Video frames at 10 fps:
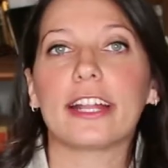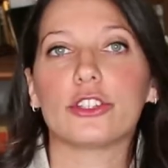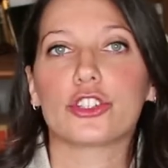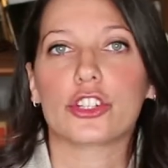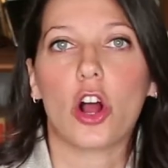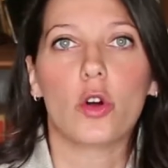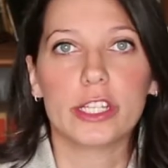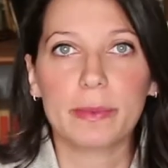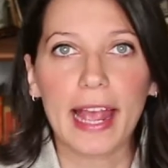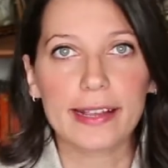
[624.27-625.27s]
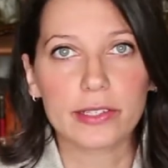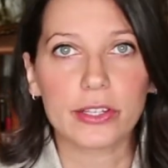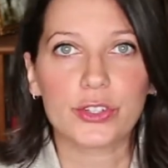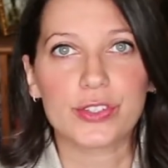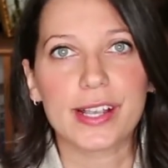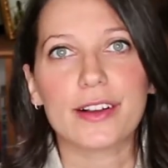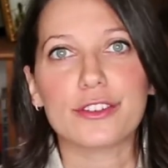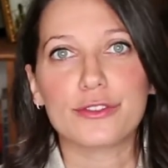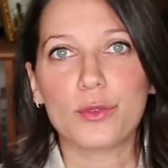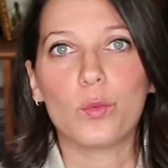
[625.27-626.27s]
and you should always be asking
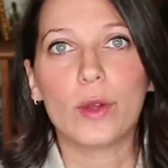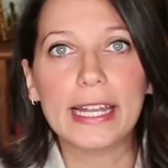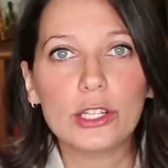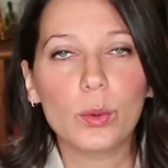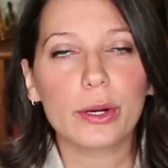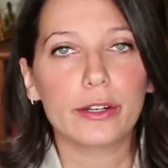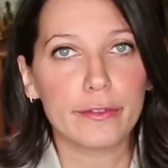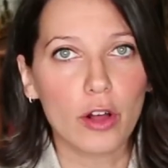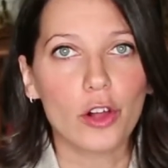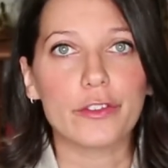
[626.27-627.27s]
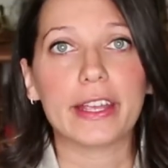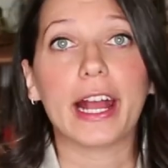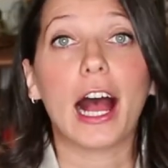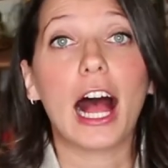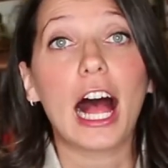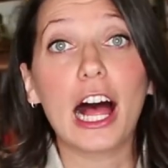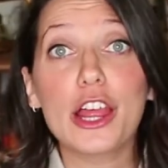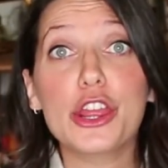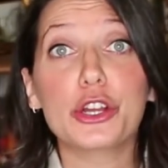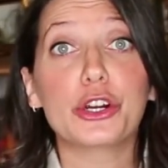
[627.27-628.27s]
yourself when you are involving
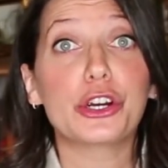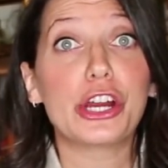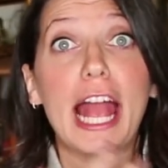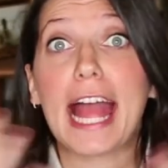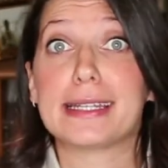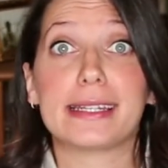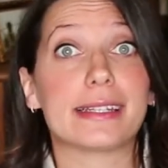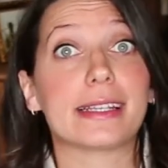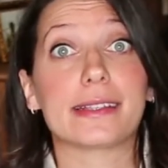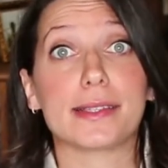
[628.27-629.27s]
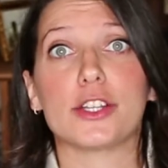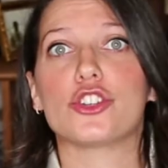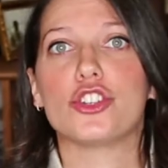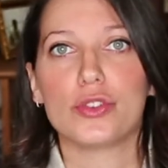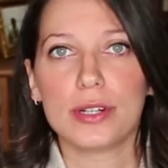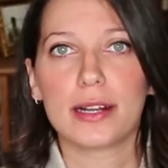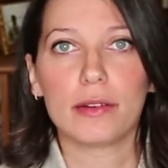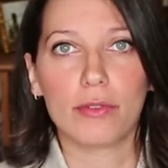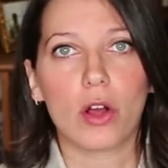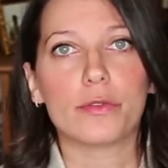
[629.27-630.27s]
other entities that do not
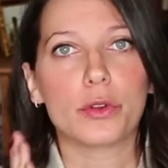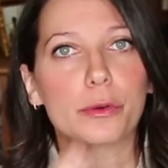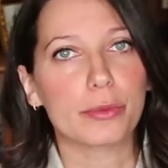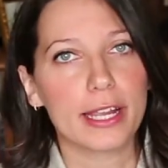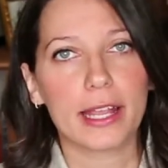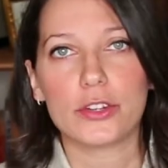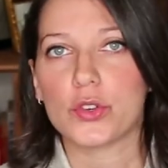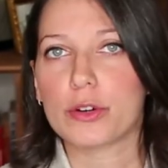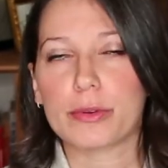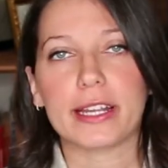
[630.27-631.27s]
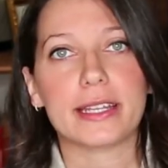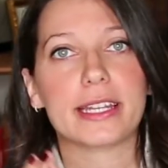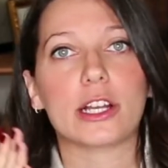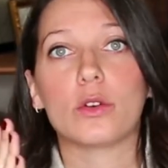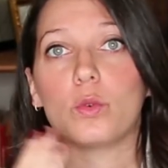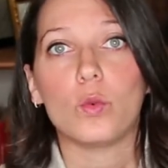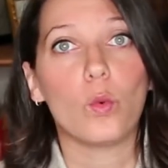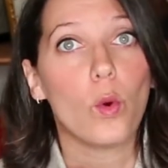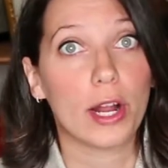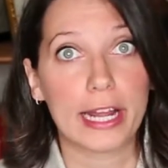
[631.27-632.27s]
involve your brand, your branding,
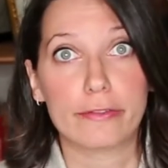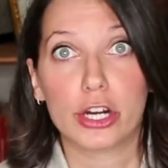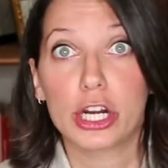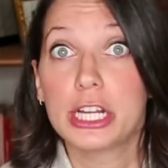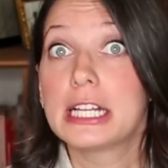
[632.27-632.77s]
whatever,